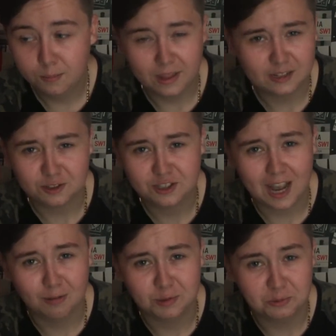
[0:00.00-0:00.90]
but that just
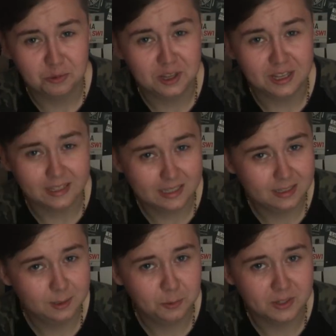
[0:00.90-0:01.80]
sounds really
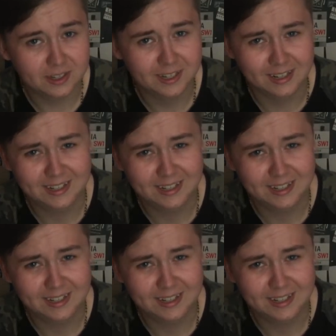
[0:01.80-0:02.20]
weird.